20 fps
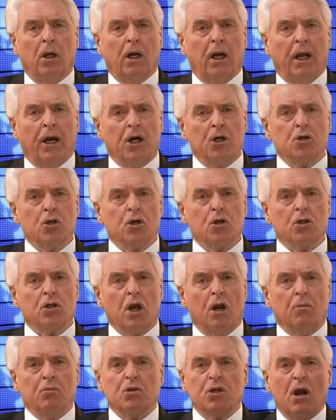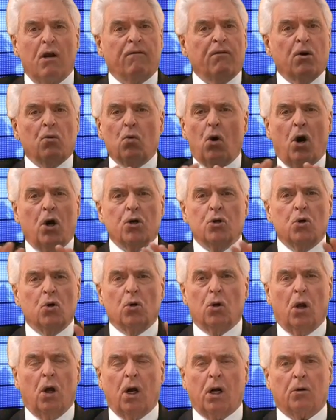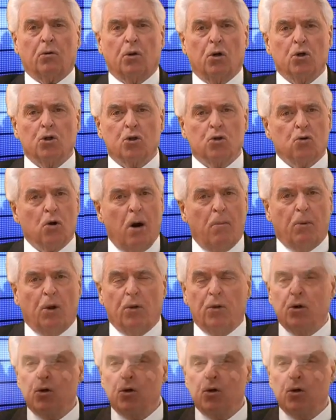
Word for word: And it just seems everywhere you look, there's trouble,